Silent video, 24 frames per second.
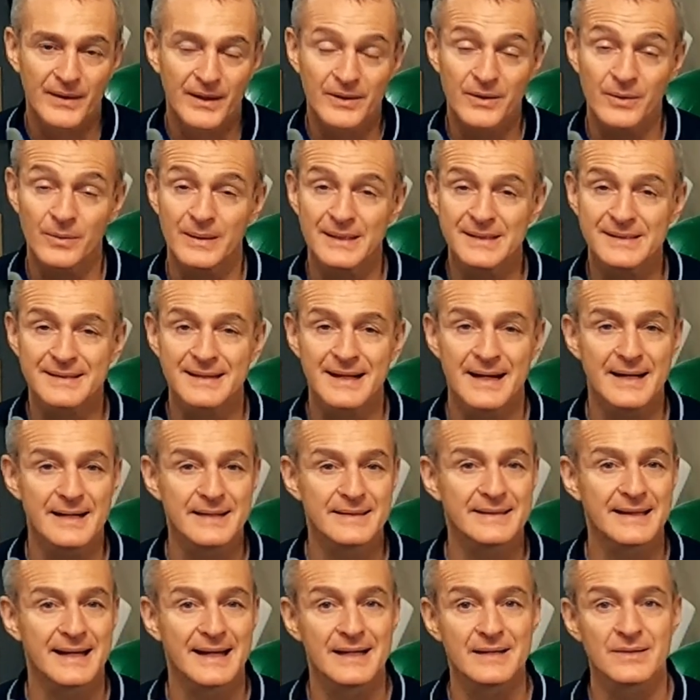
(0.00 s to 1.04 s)
Otherwise,
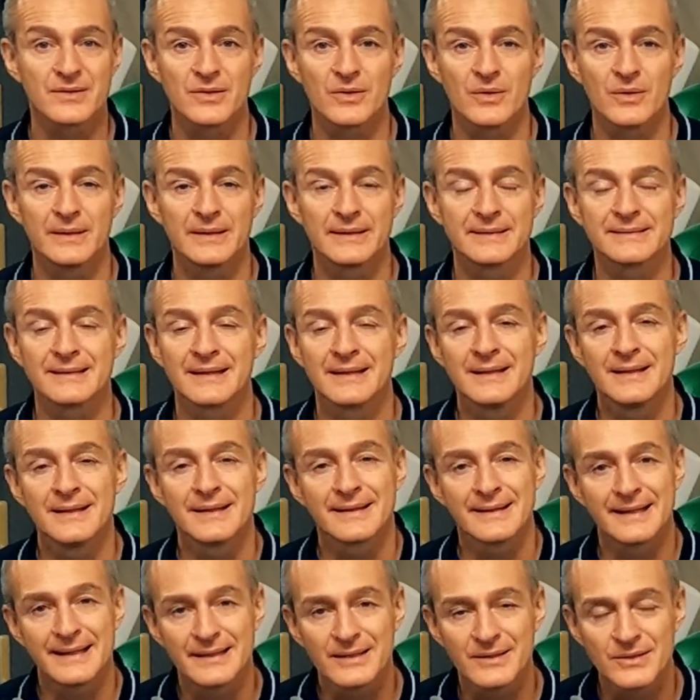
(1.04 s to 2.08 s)
guys, as always,
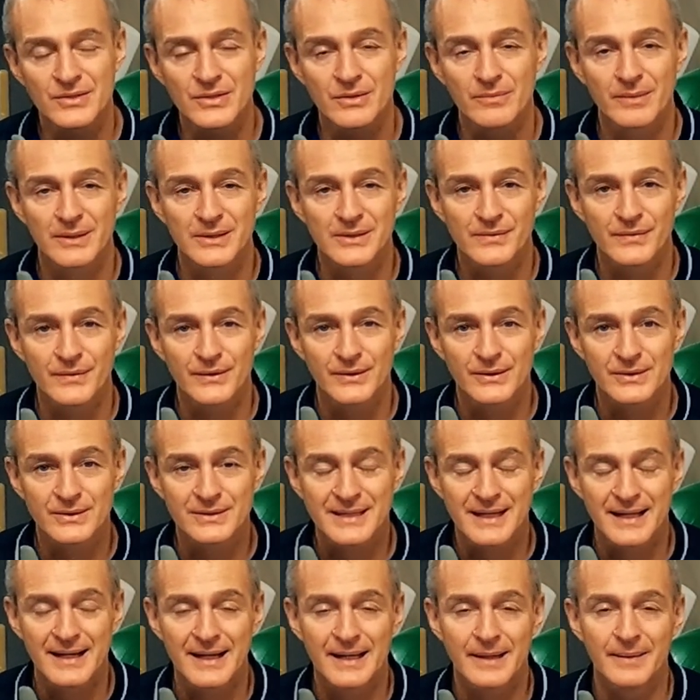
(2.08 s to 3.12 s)
thank you so much for
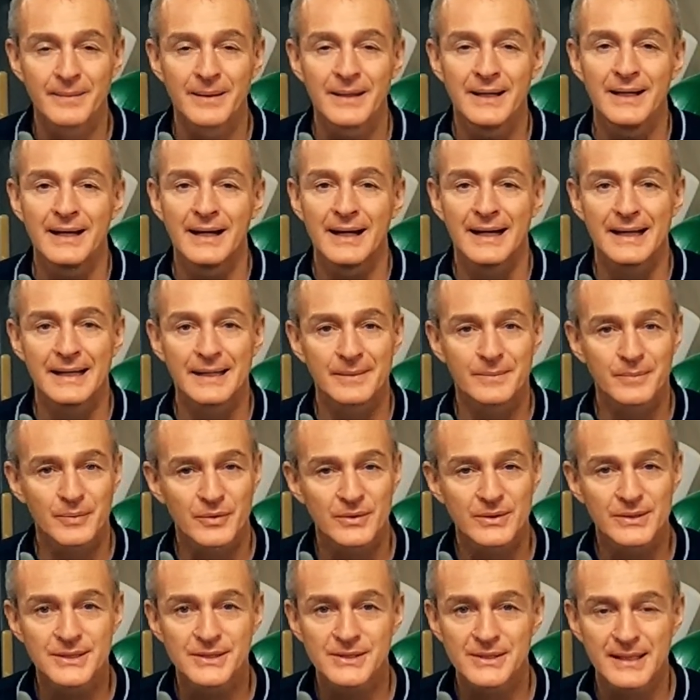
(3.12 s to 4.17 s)
your time. I
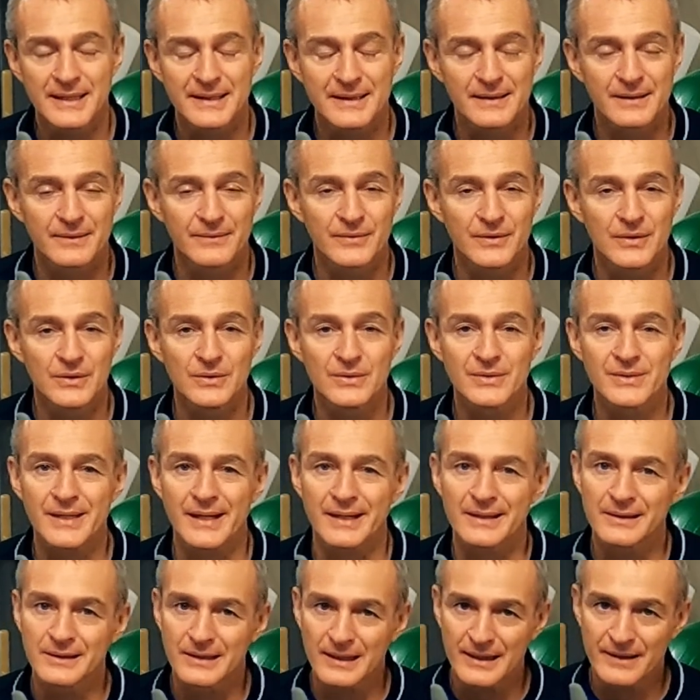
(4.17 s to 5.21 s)
appreciate the views.
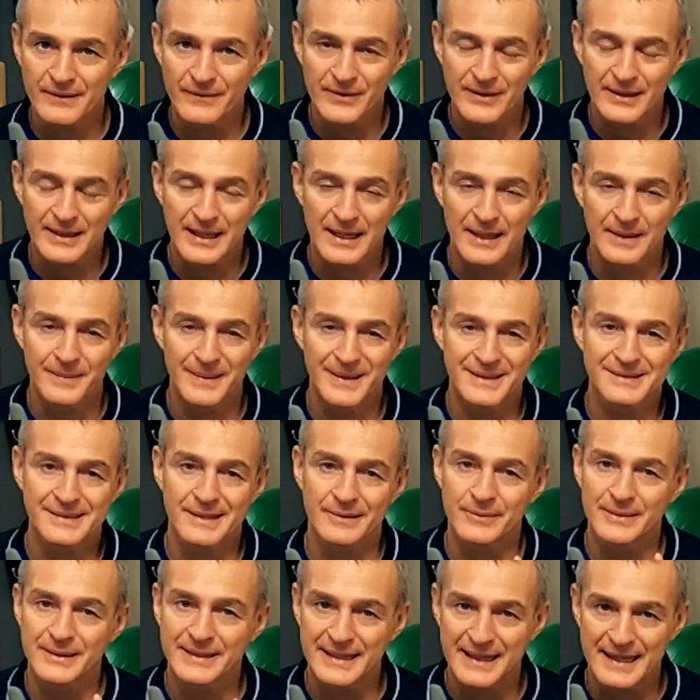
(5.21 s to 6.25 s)
I love the comments.
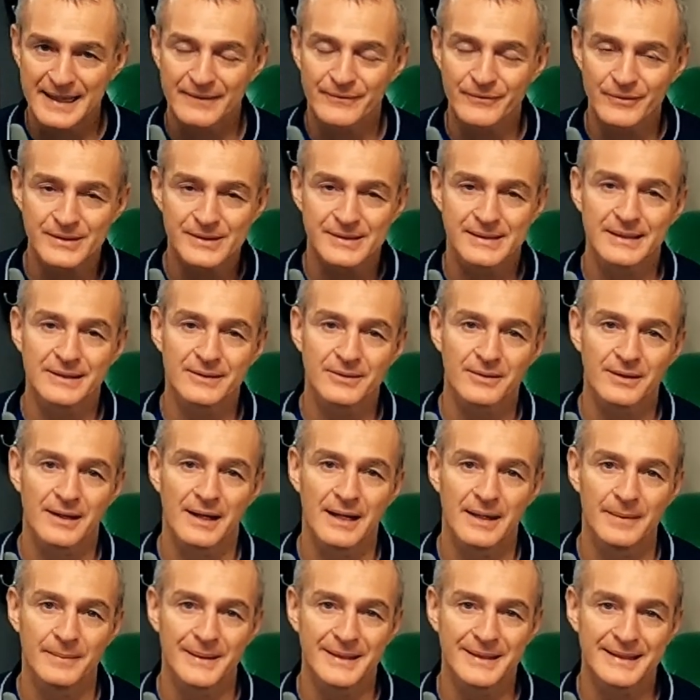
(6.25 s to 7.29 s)
I read every single
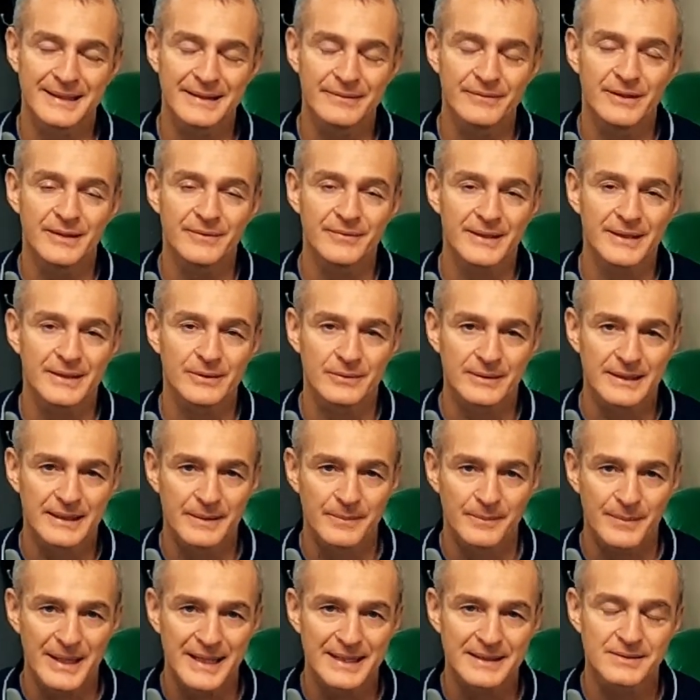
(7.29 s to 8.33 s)
comment, even if I don't
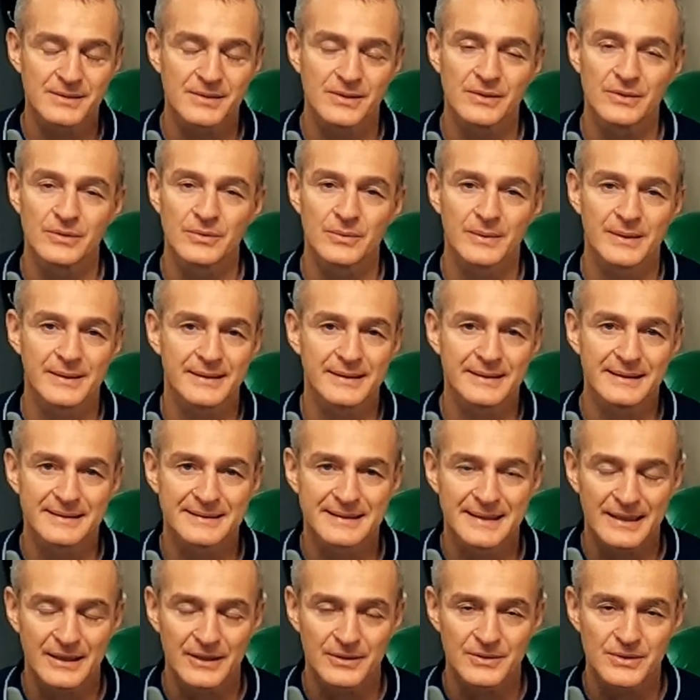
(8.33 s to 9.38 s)
get back to you within
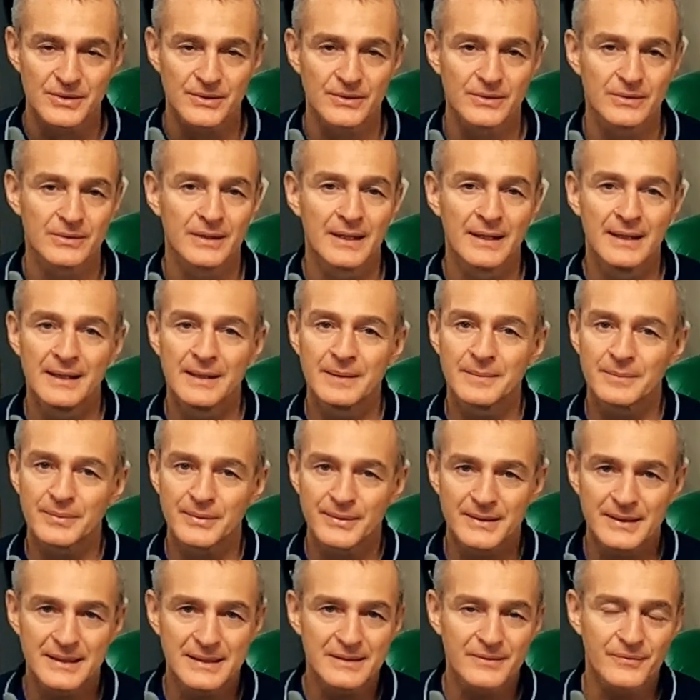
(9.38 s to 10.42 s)
a day or two.
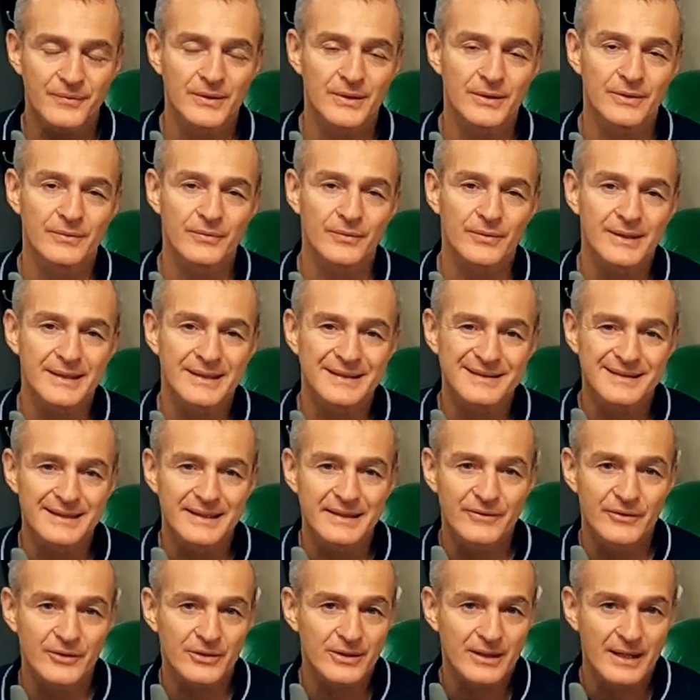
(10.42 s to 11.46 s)
Please feel free to
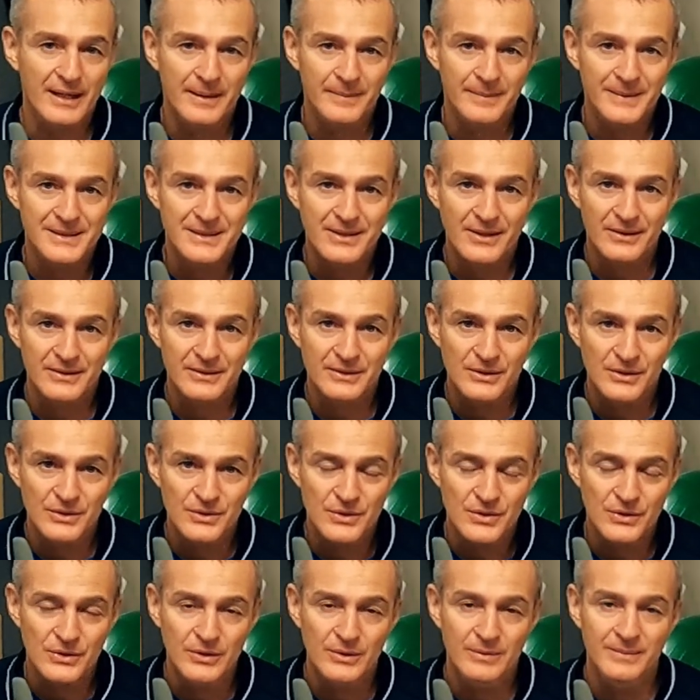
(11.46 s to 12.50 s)
leave your comments on
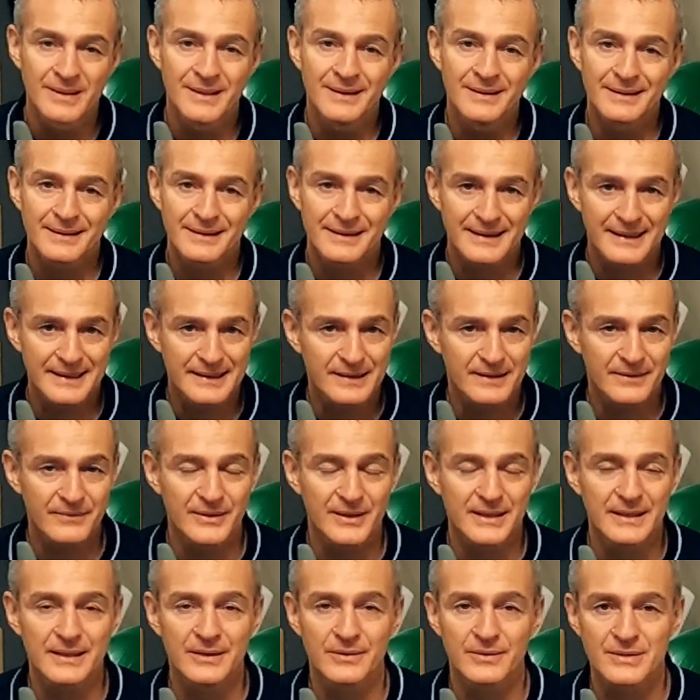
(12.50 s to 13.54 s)
YouTube, like the
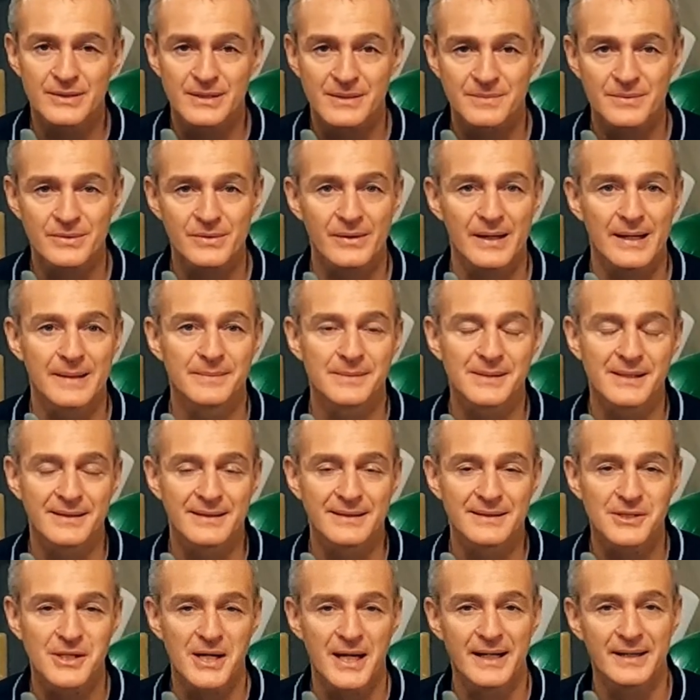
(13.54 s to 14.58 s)
video, subscribe to
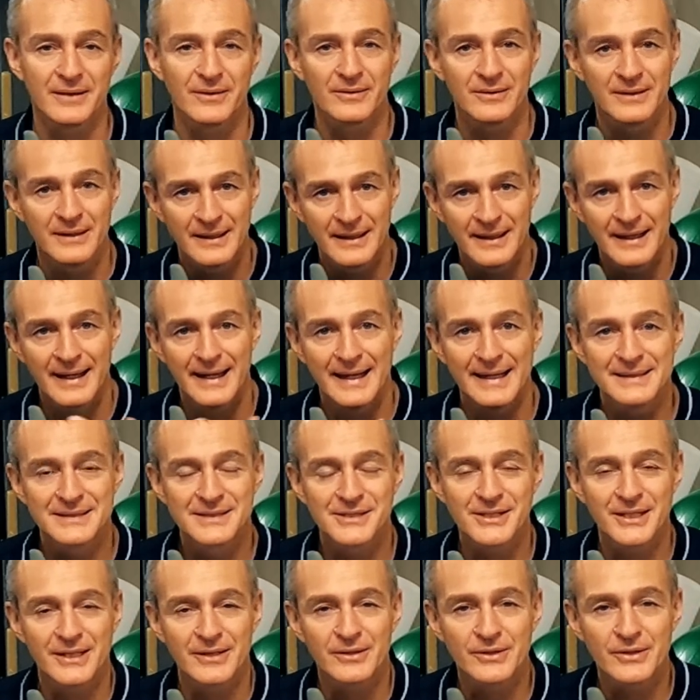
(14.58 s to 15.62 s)
the channel
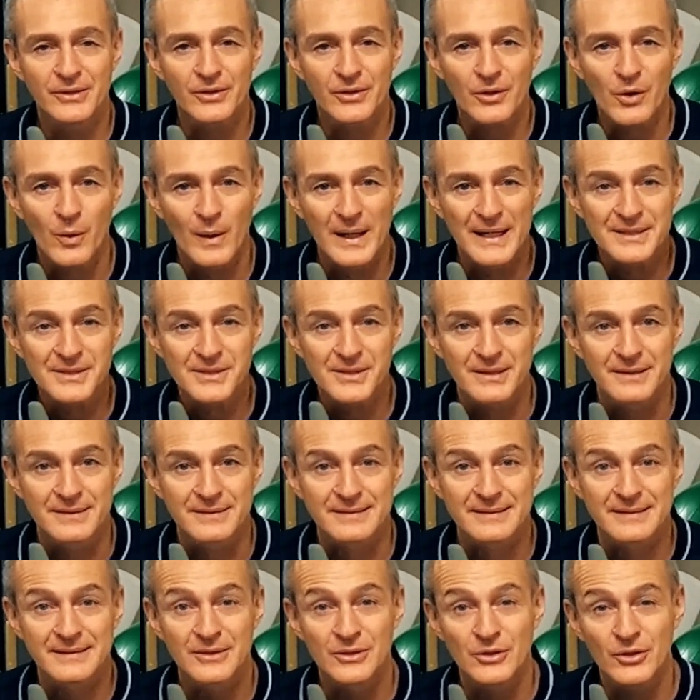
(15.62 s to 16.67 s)
and share your
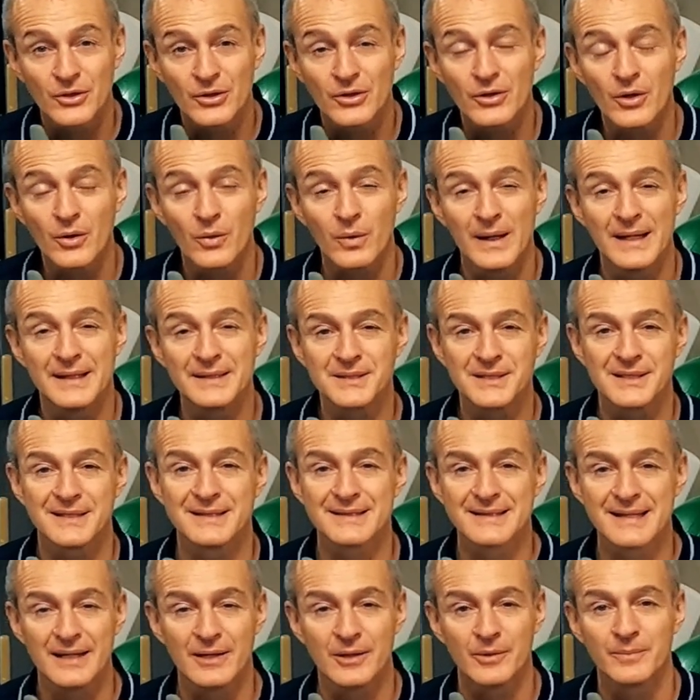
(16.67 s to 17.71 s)
questions. Your
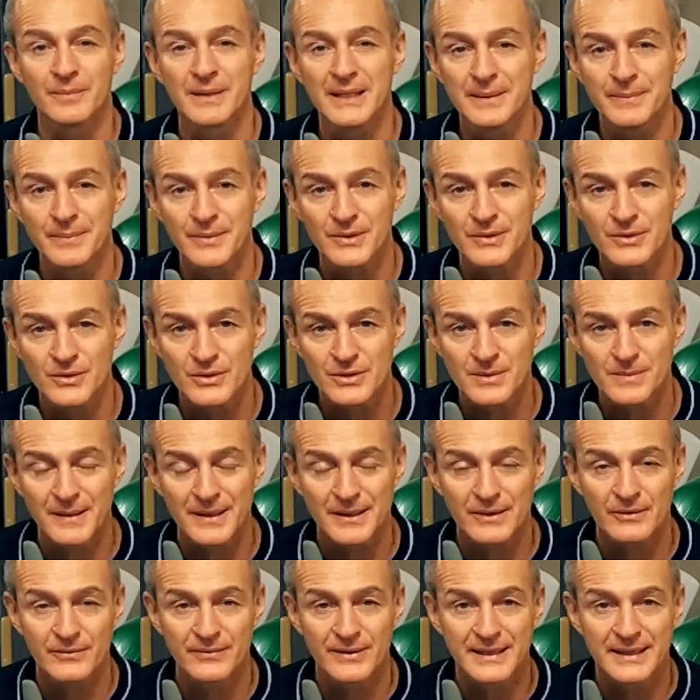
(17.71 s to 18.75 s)
questions help me produce
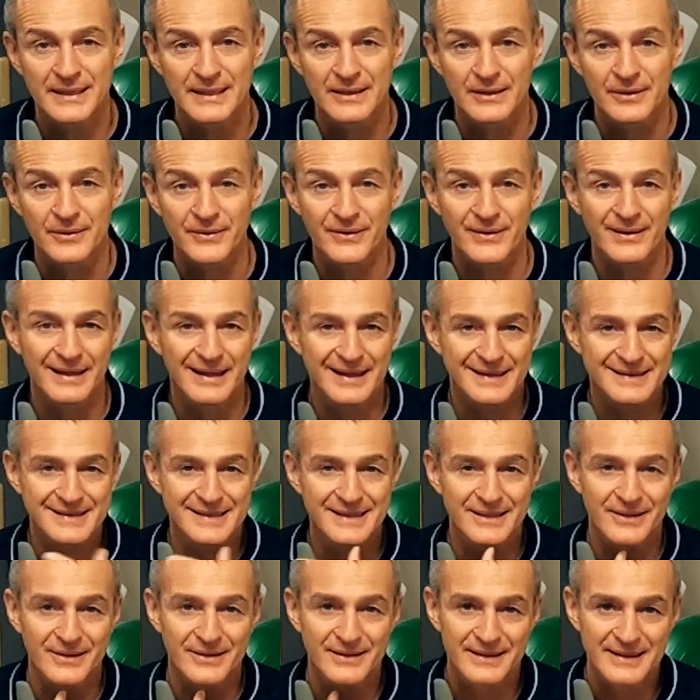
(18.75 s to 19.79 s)
better videos. I'll
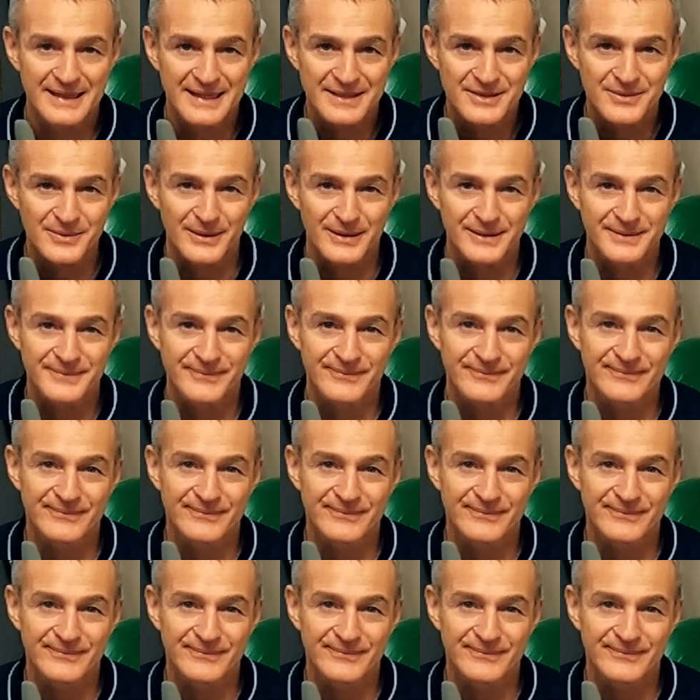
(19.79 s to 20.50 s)
see you on the next one.